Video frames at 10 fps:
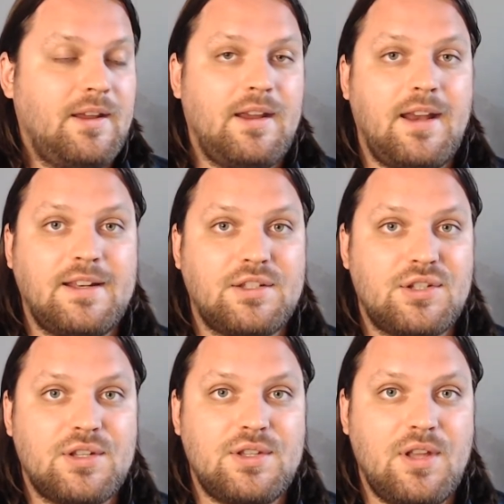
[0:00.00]
it's
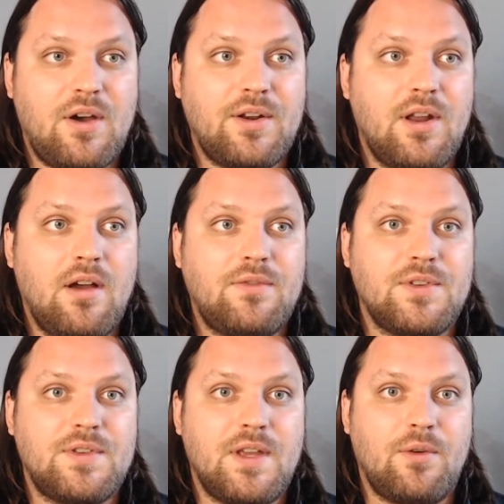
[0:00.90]
just not enough to
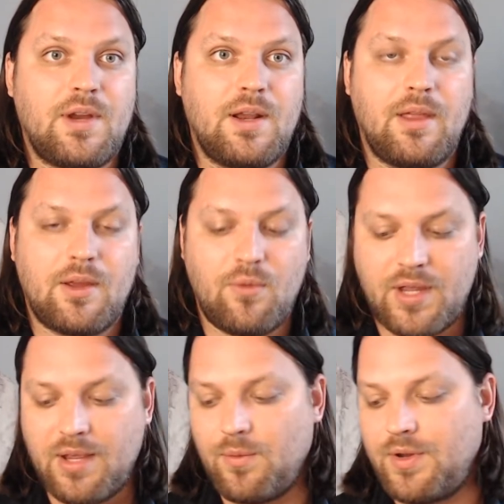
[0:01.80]
say,
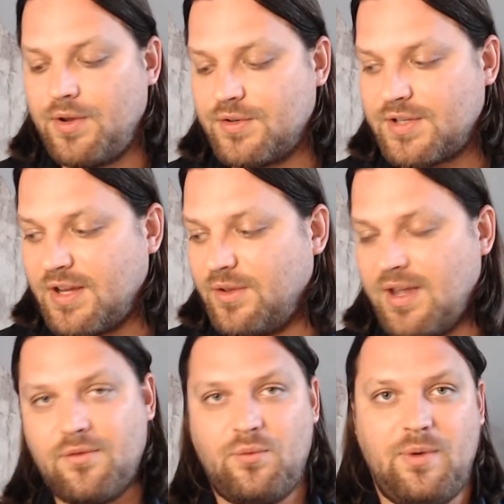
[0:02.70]
okay, well, here's how you
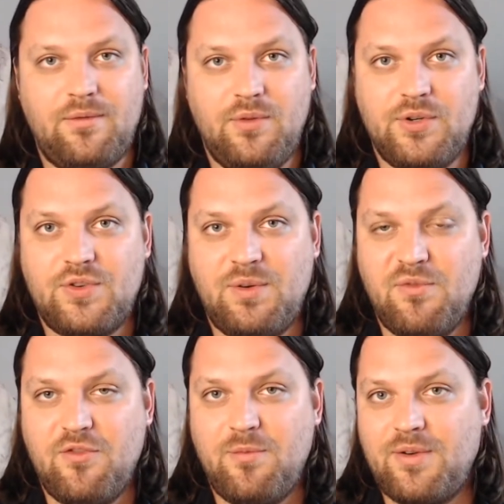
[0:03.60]
have a revolutionary
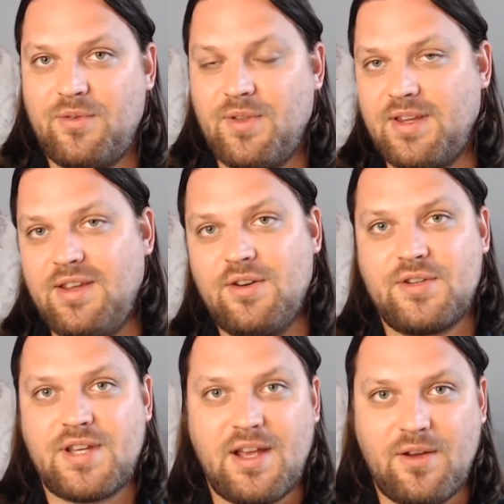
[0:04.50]
movement, or like, here
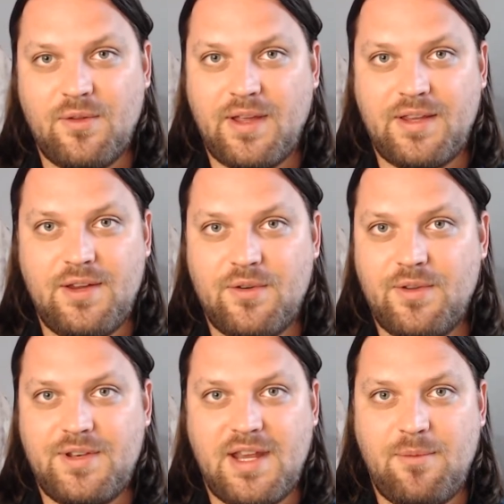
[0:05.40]
are
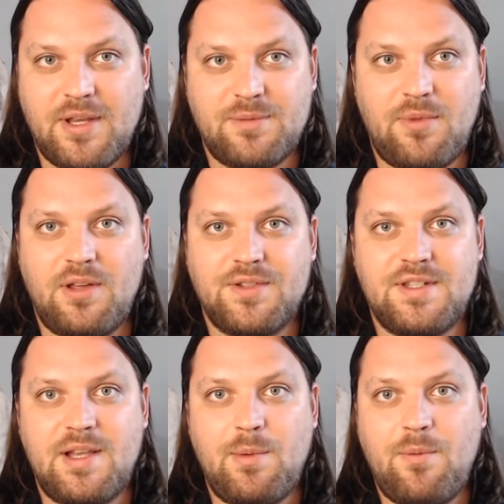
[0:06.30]
the 10 best
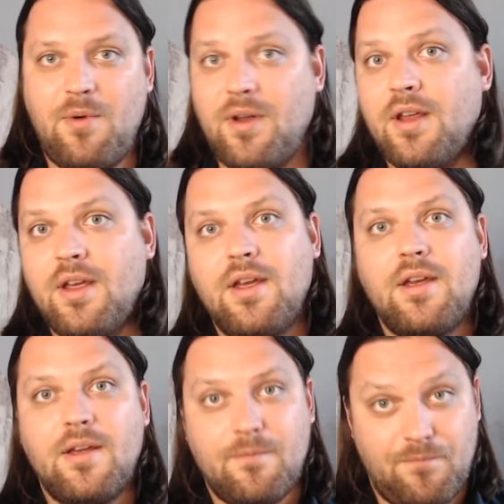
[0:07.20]
policies that we want.
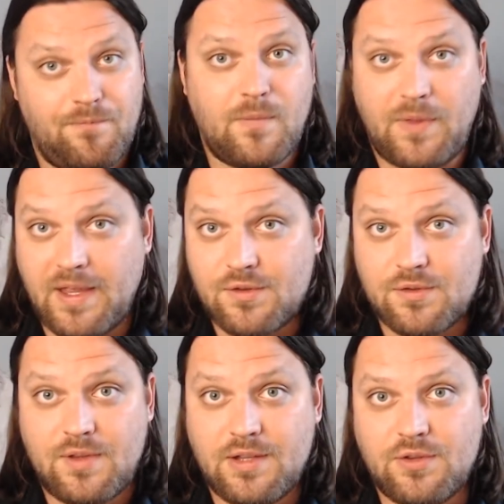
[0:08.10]

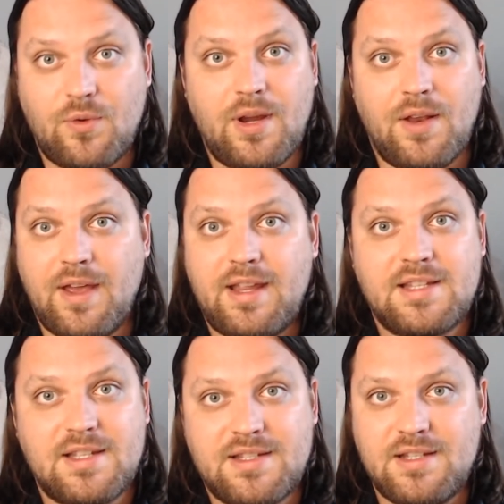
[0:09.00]
That's great. That
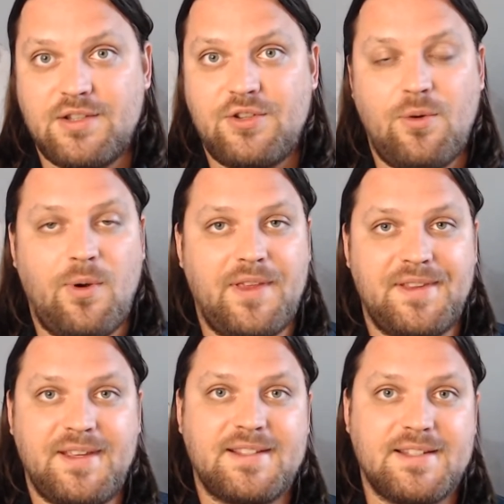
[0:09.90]
gets us in the door.
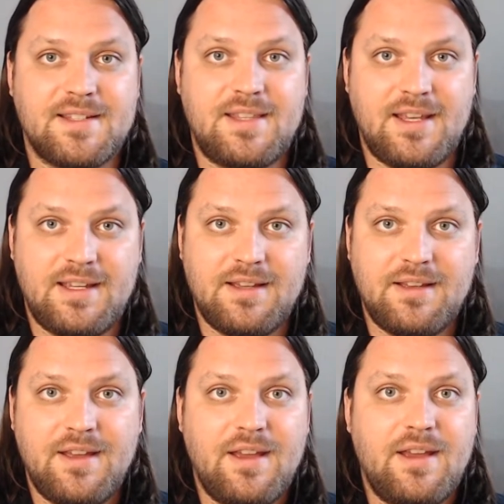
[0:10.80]
That gets us
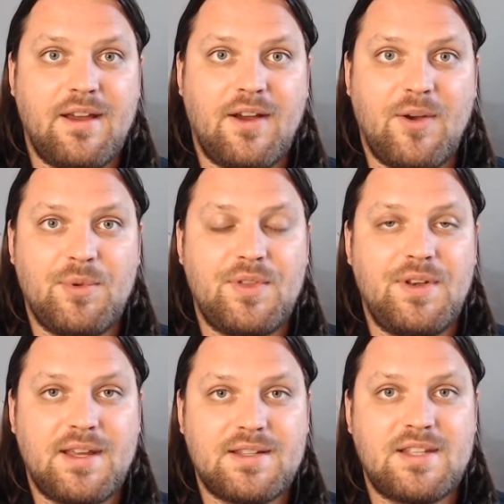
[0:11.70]
thinking. But the
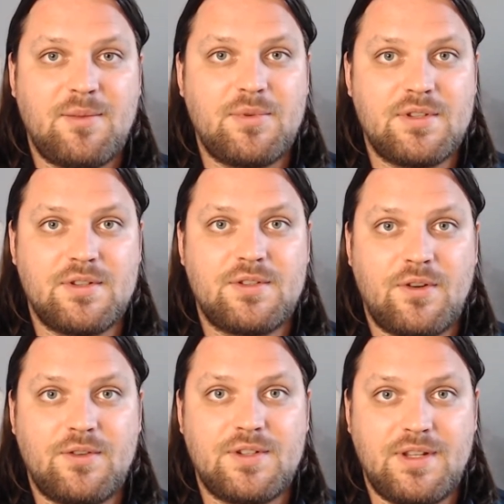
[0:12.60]
next step is to
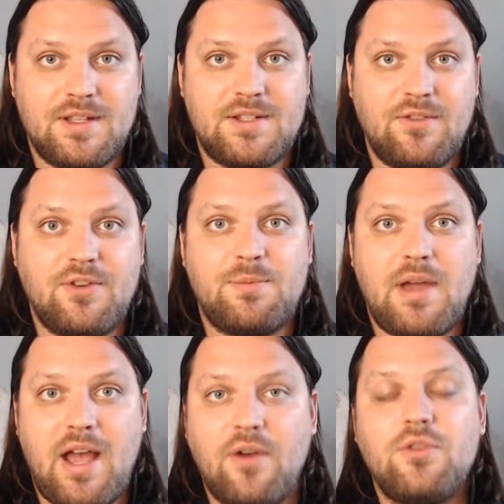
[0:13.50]
start to get serious
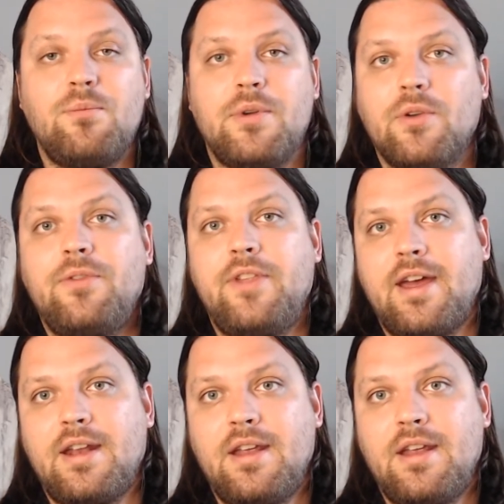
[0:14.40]
about how you build that.